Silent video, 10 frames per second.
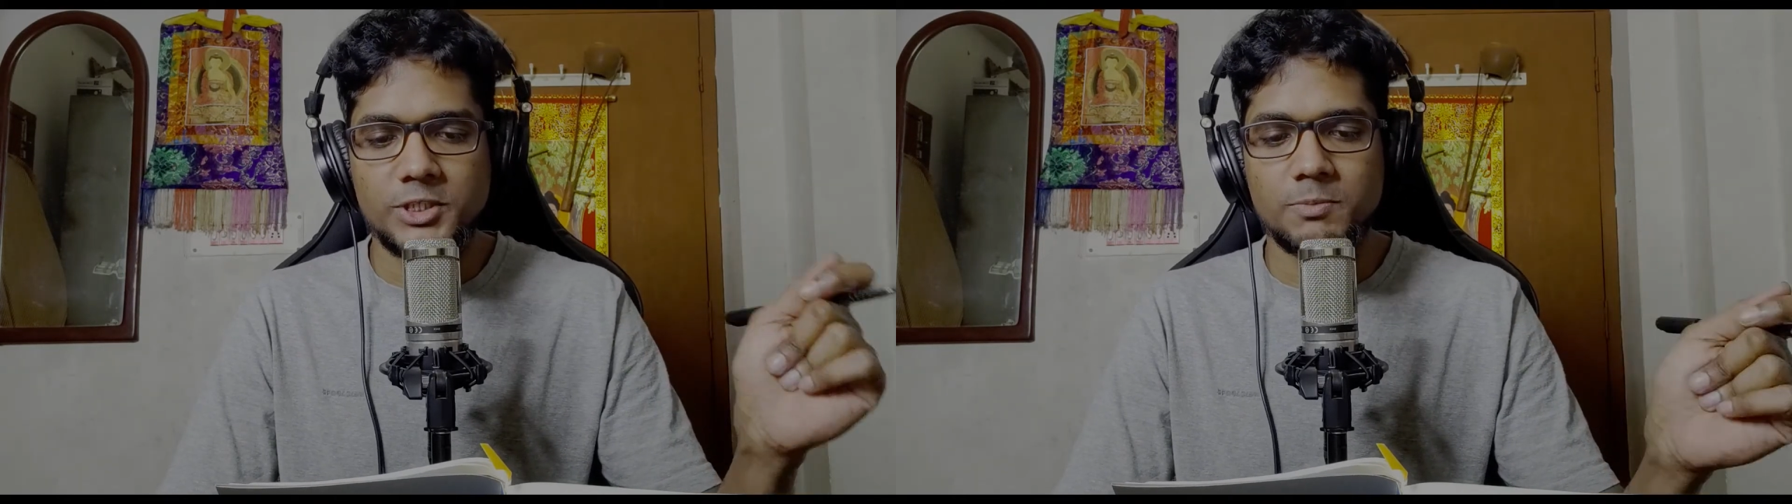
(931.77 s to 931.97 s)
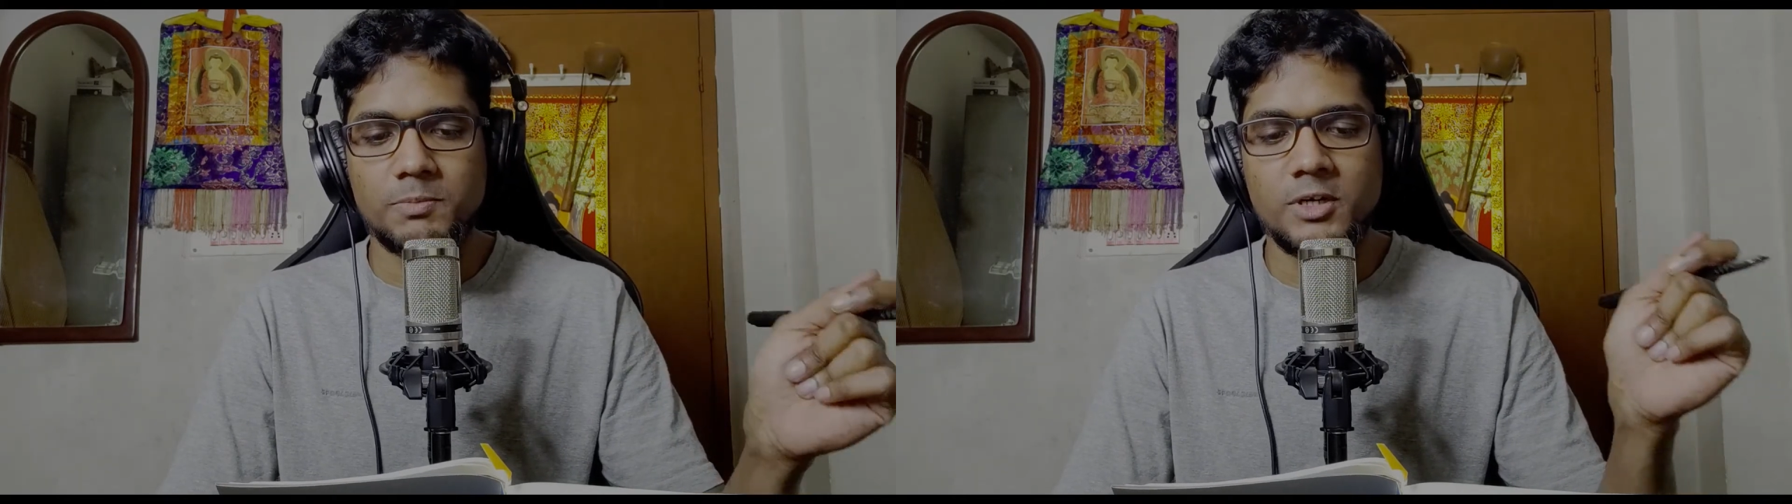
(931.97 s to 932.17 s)

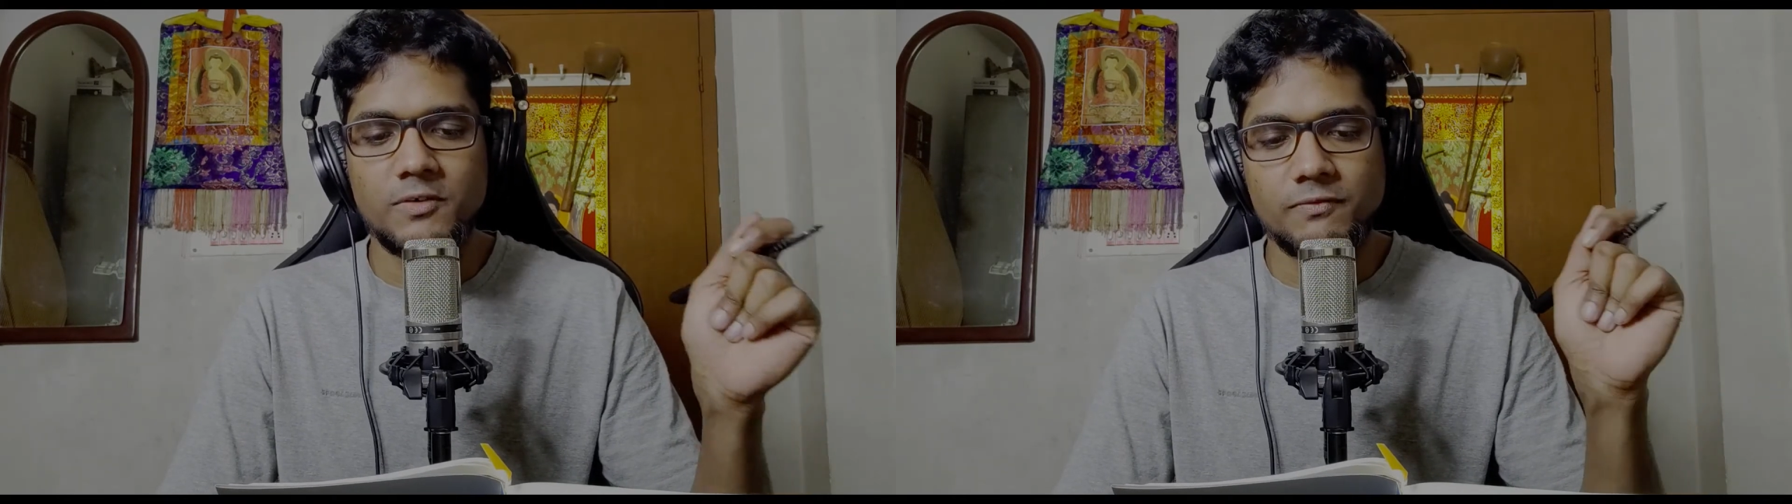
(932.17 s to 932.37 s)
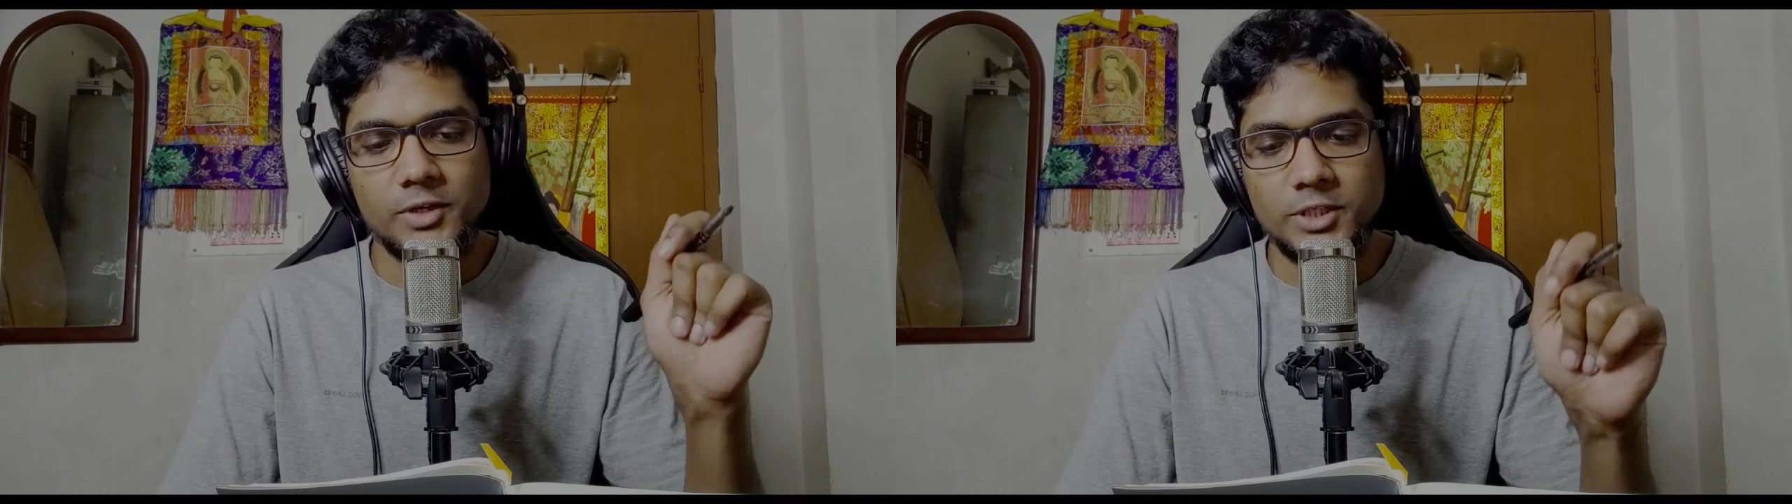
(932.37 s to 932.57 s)
a mere
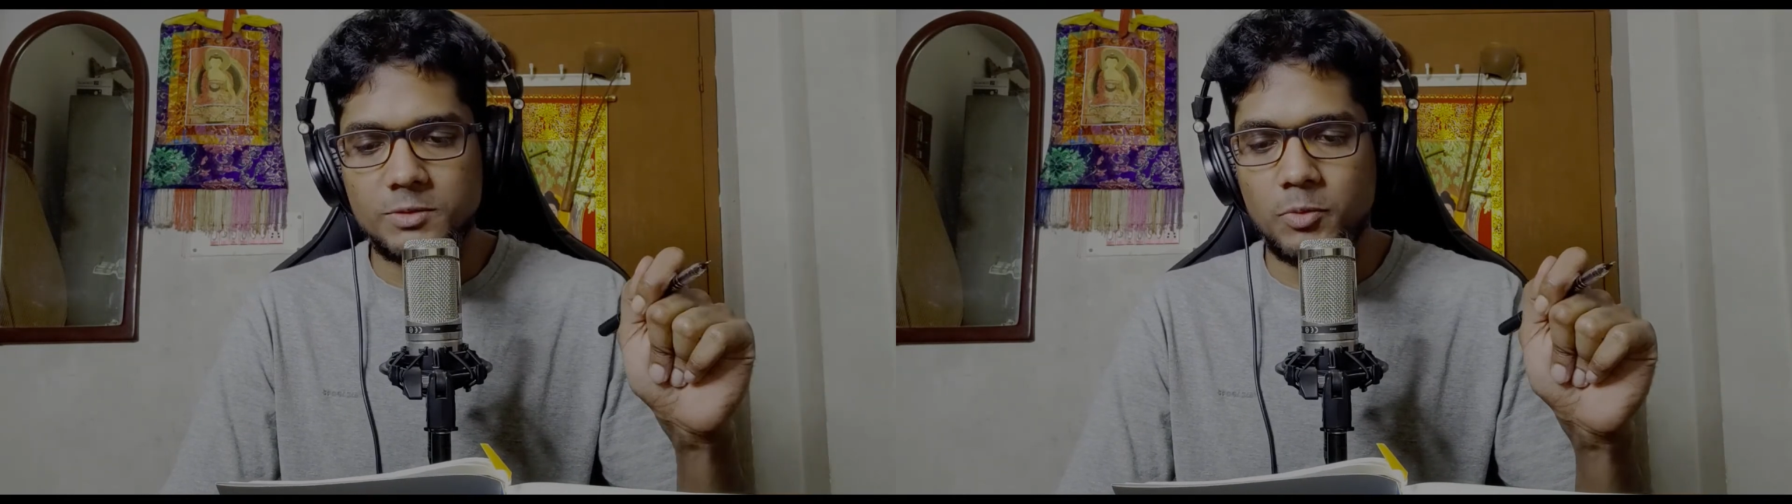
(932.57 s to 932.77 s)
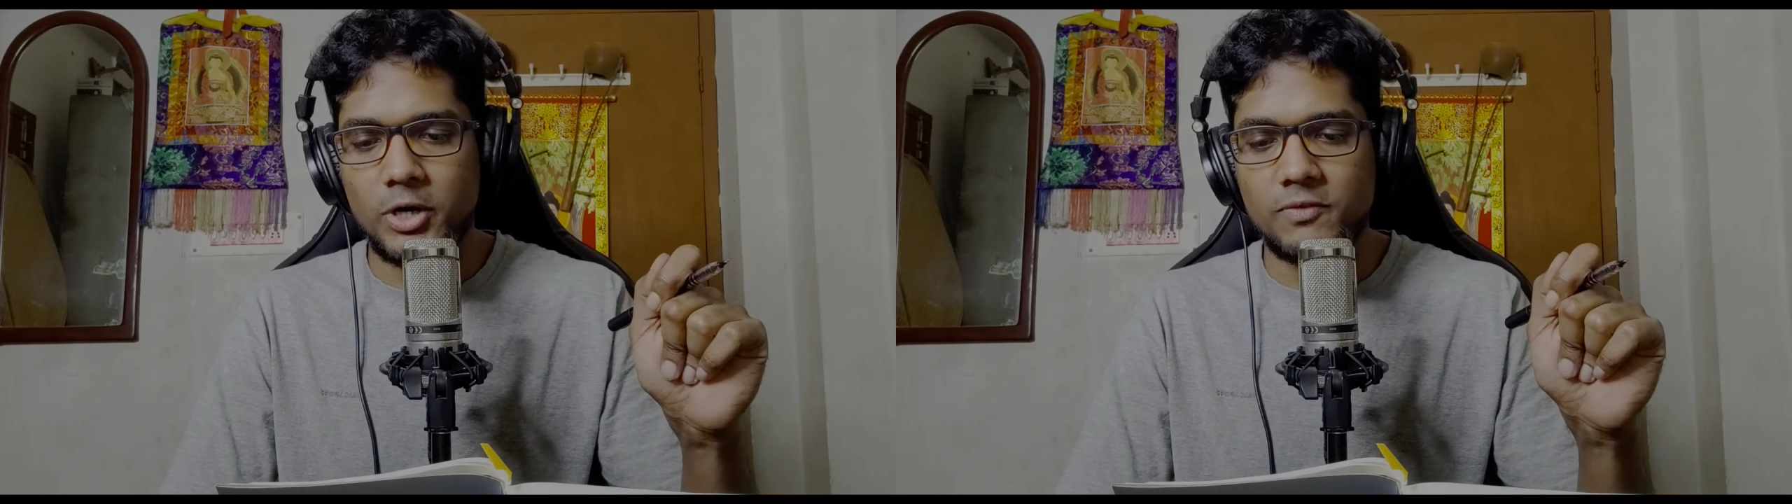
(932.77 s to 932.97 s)

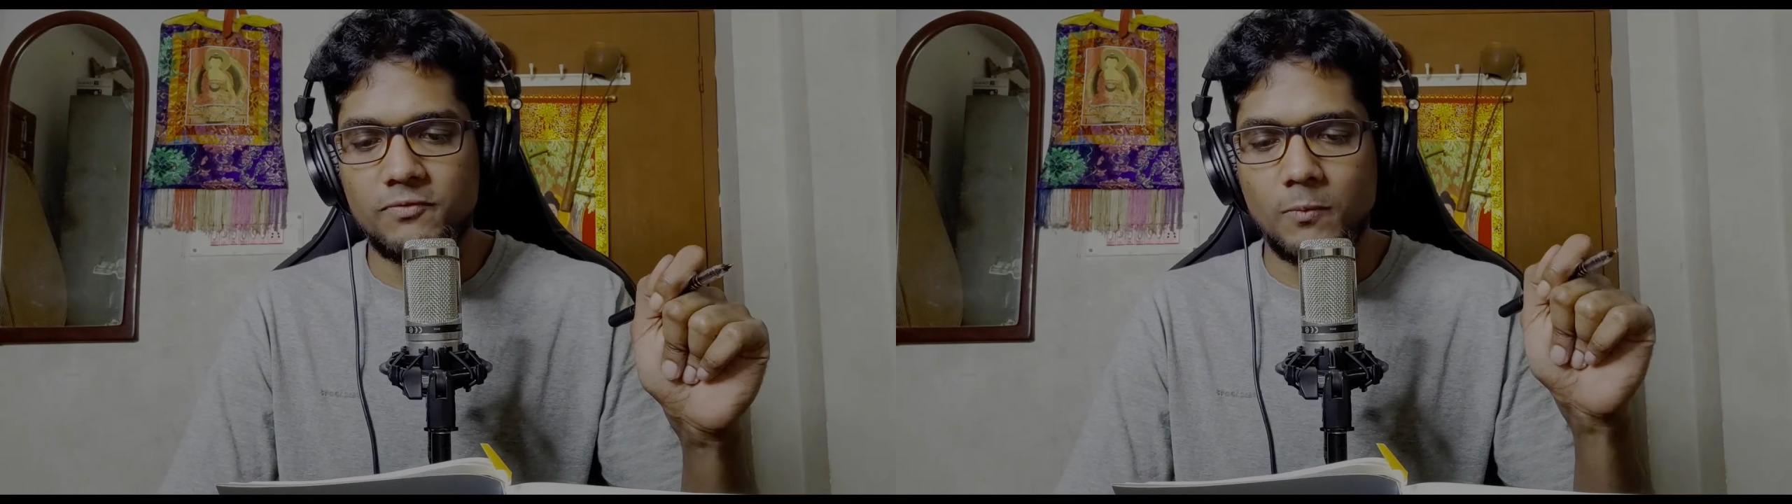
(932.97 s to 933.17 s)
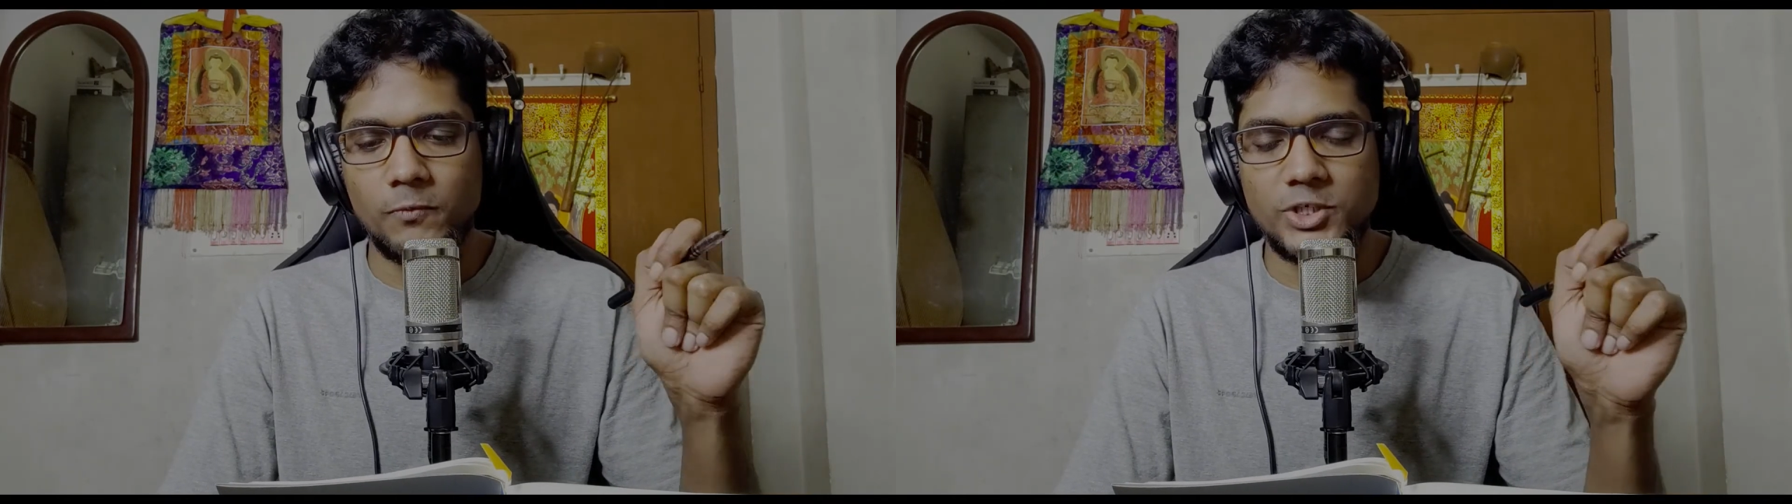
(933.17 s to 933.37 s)
first point
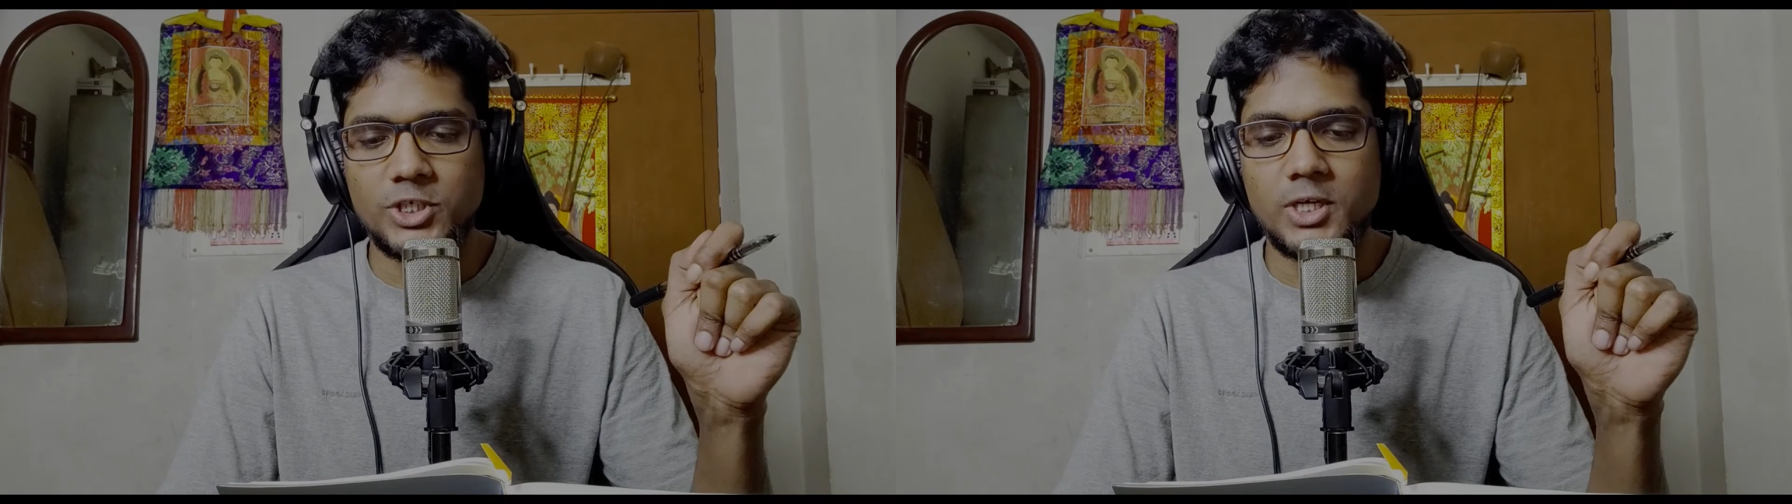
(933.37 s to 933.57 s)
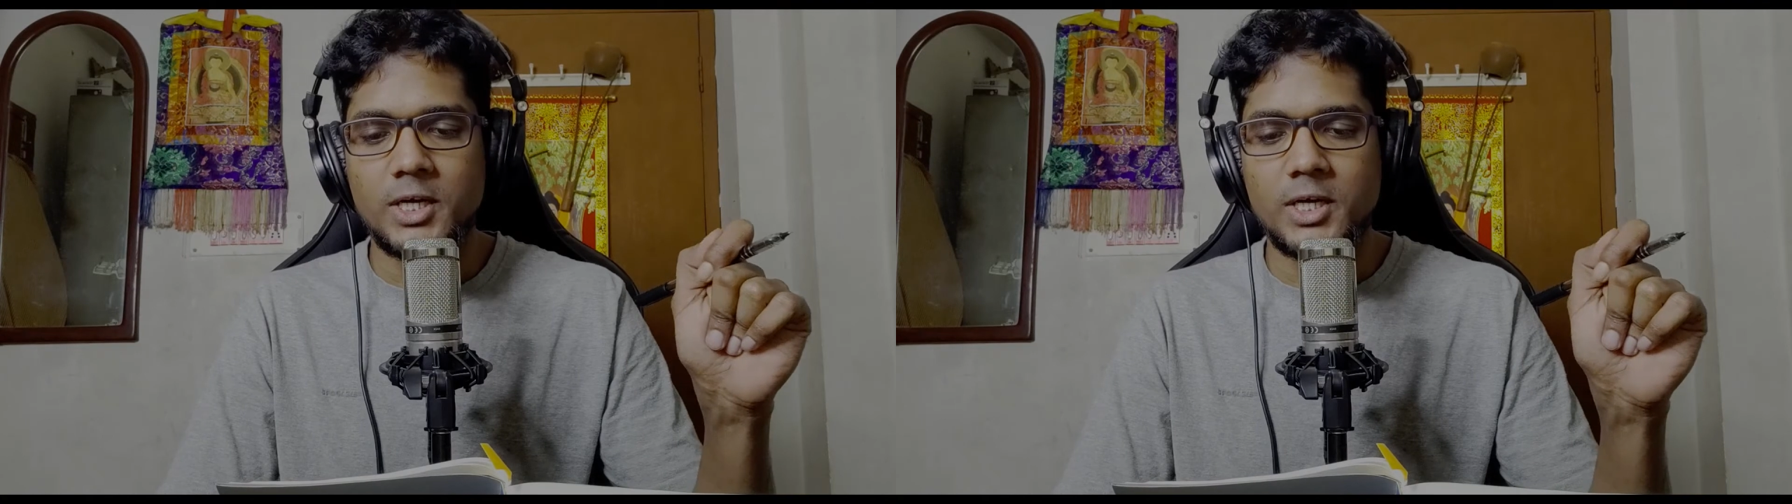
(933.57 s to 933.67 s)
from which